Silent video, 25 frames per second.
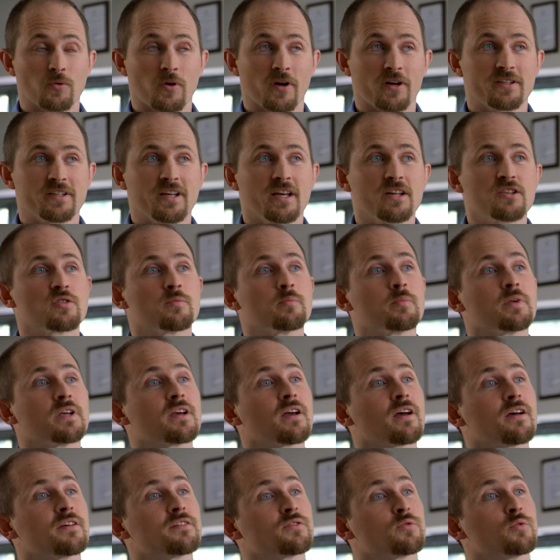to our attention
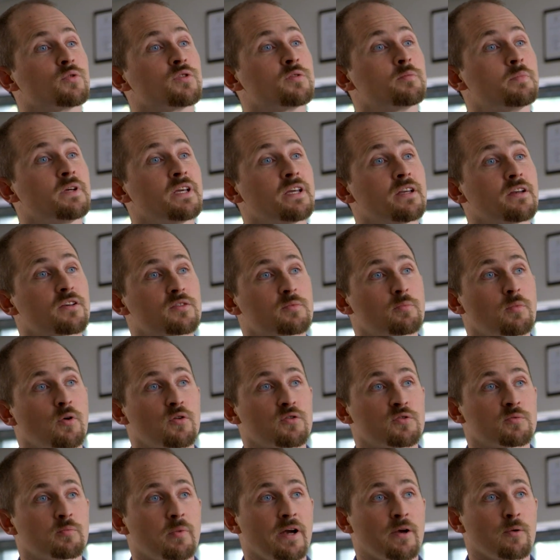because it was being
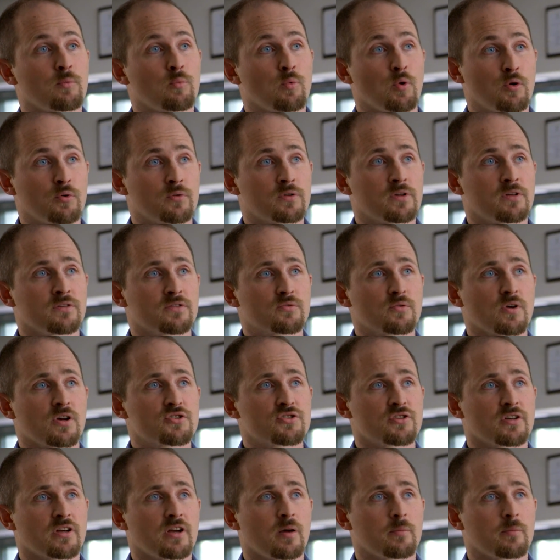exposed by a road construction